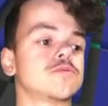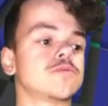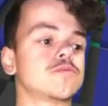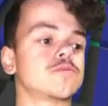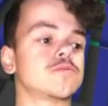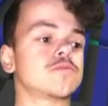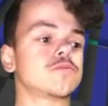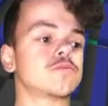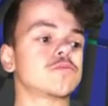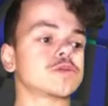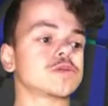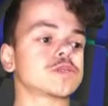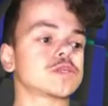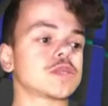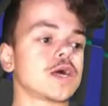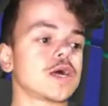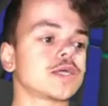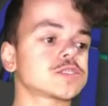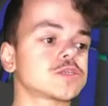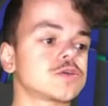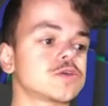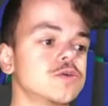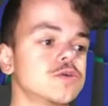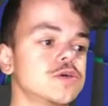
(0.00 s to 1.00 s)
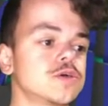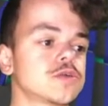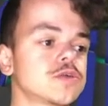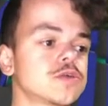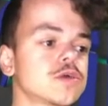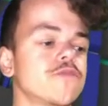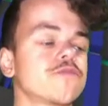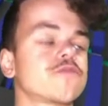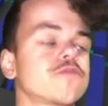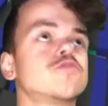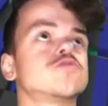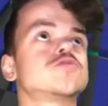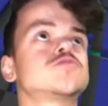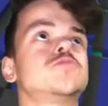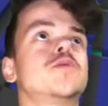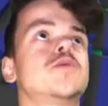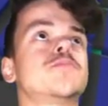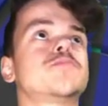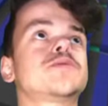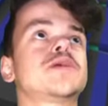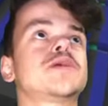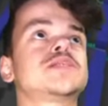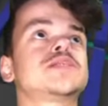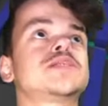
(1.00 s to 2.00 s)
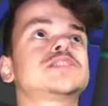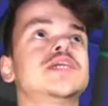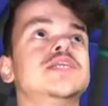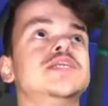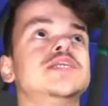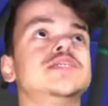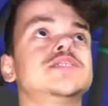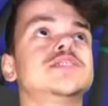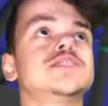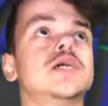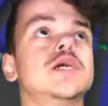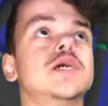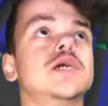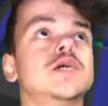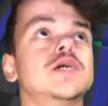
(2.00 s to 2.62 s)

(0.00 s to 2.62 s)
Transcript: would like. So of course my PSN is